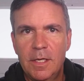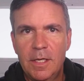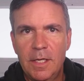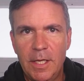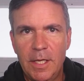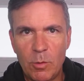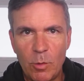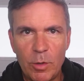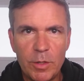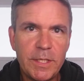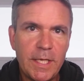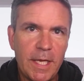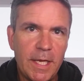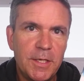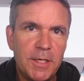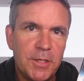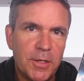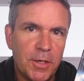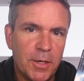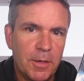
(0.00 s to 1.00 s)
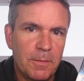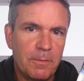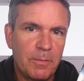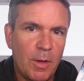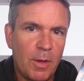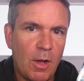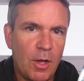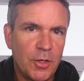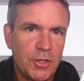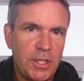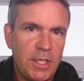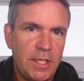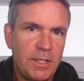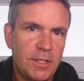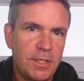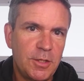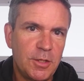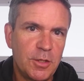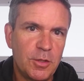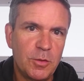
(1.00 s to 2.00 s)
In order to enter, all you need to
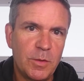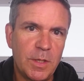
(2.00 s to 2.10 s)
do